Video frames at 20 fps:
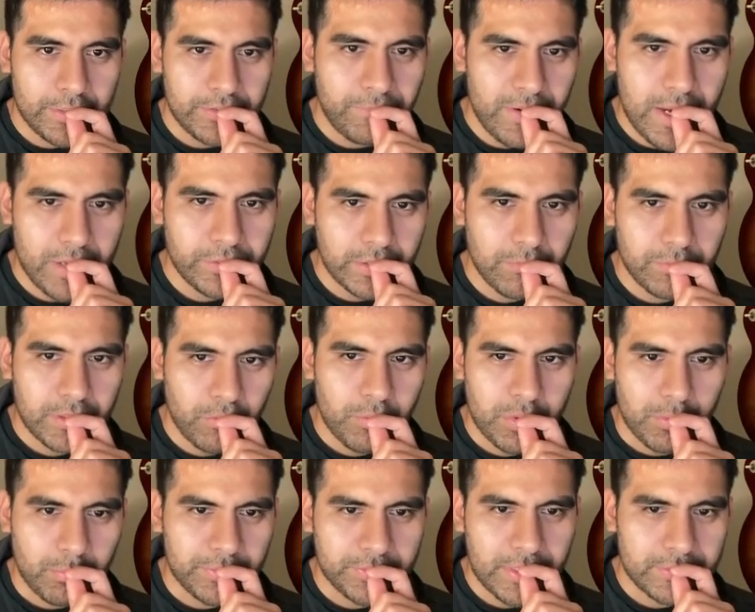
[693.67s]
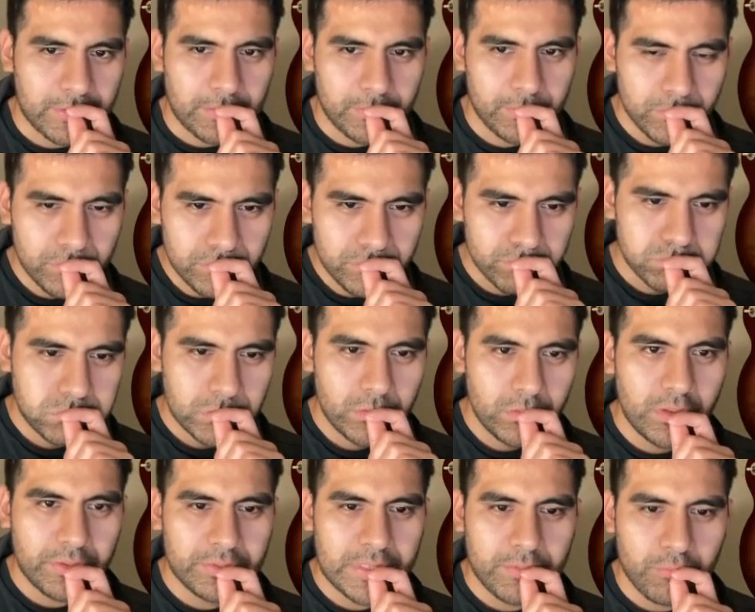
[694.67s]
Define how the game state will be represented.
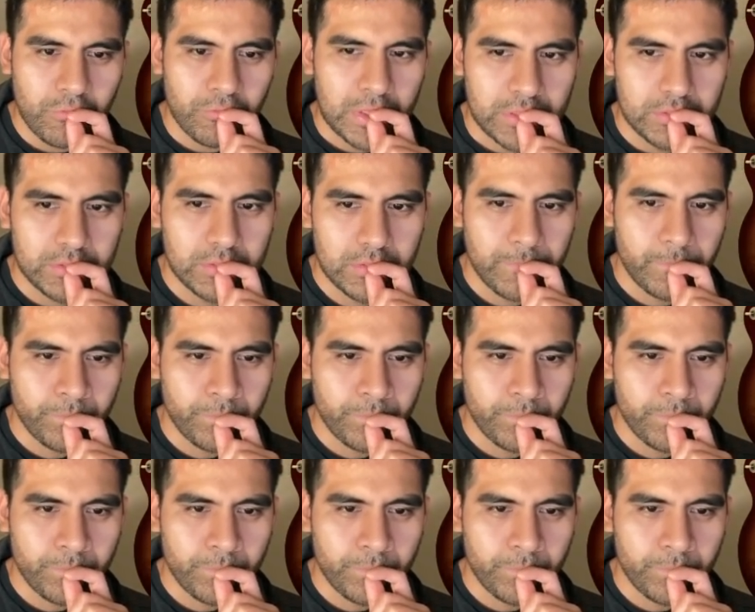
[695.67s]
The snake movement.